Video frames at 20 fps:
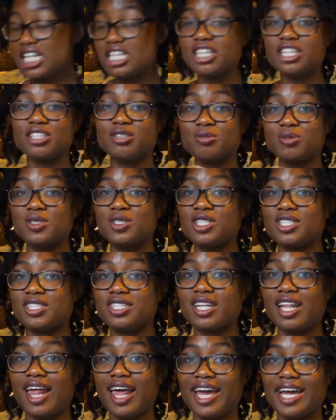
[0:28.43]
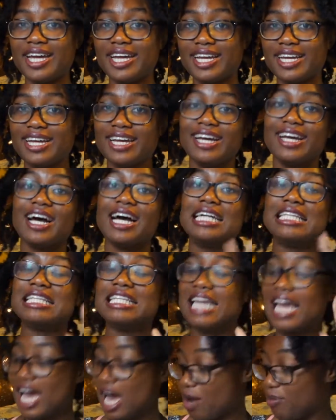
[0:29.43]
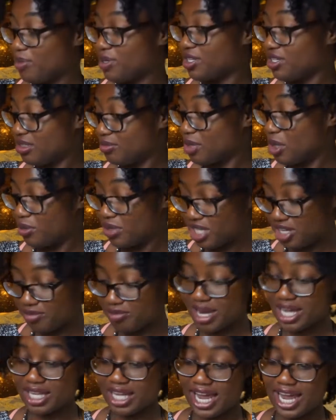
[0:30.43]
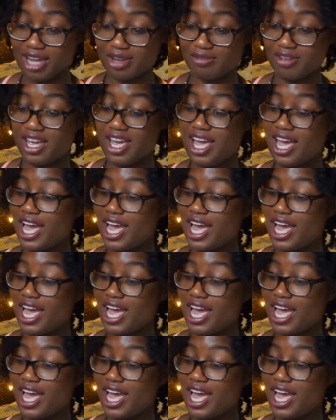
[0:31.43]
this was just like the happiest moment of my life.